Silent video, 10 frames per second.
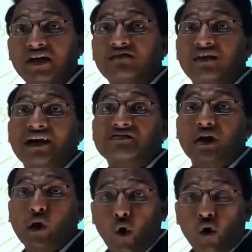be given as
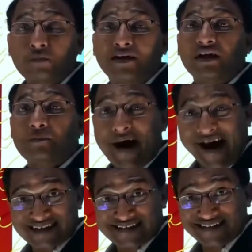the loan by the
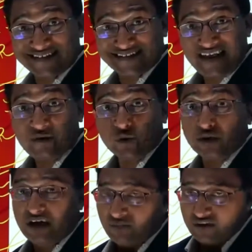banks. They have
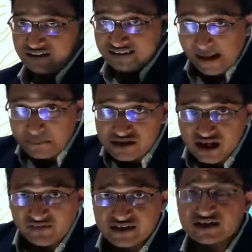to keep with
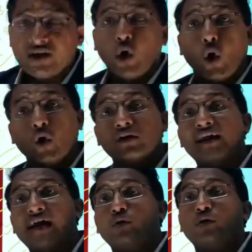themselves, or
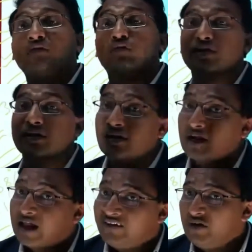they have to give to
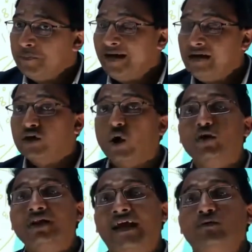the government,
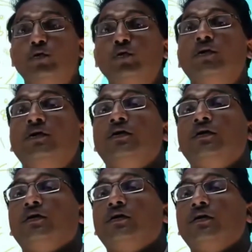or they have to
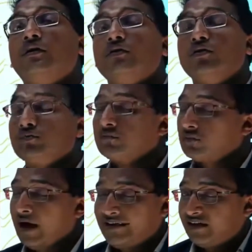
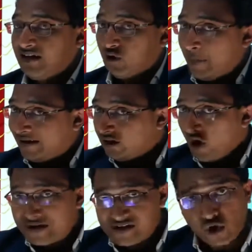either they have to buy the
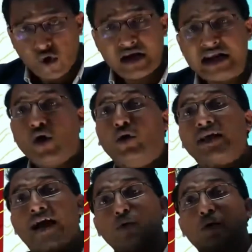government security, or
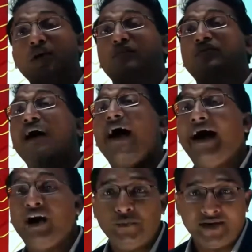they have to keep with the
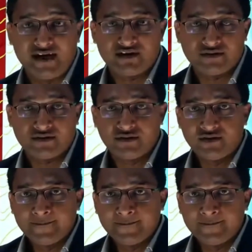RBI.